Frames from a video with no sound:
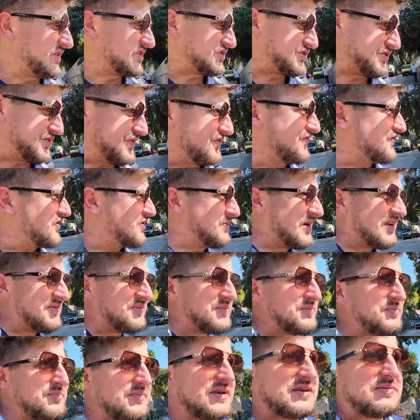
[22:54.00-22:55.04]
where she's from.
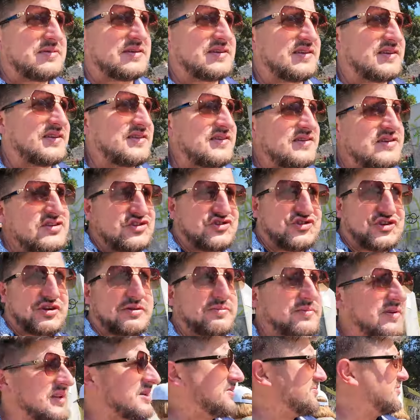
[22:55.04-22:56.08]
Maybe
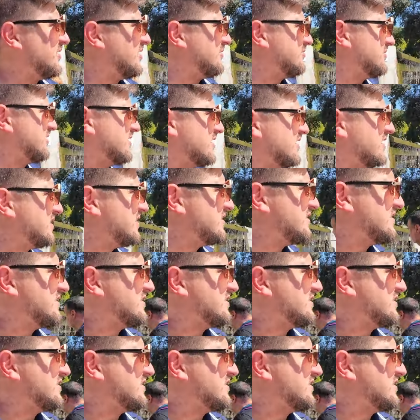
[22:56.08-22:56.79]
Germany, probably, eh?